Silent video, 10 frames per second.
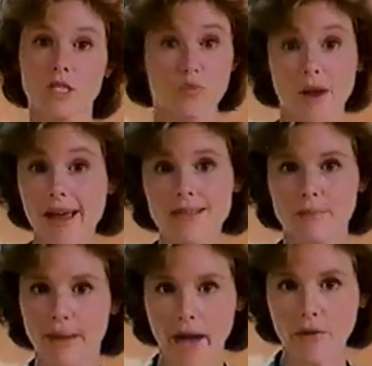Sprays
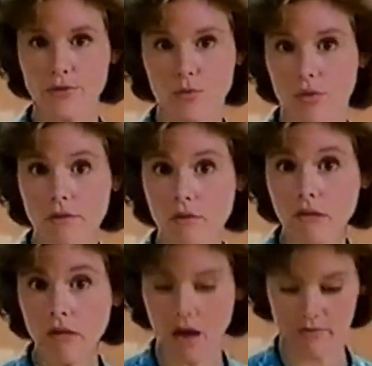and powders weren't
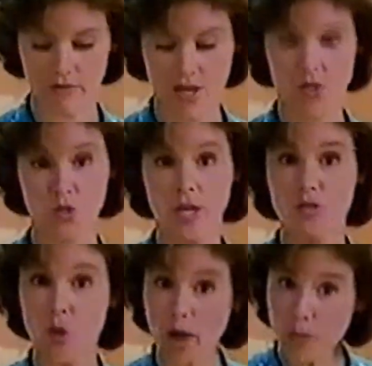good enough, so I
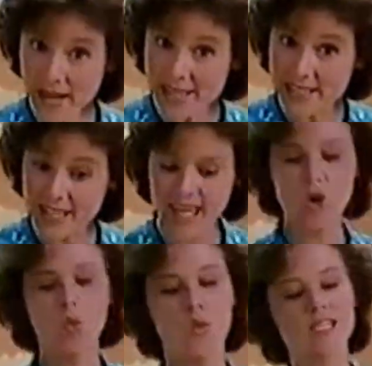tried Wisk.
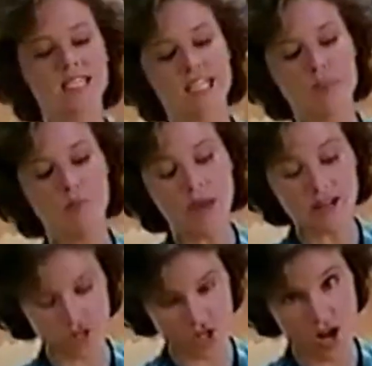Wisk does a
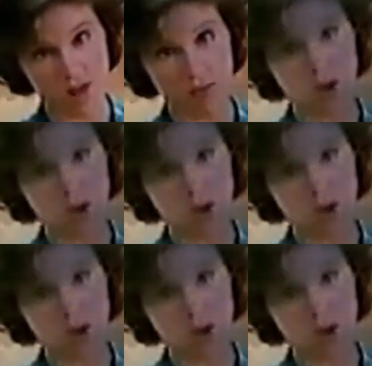better job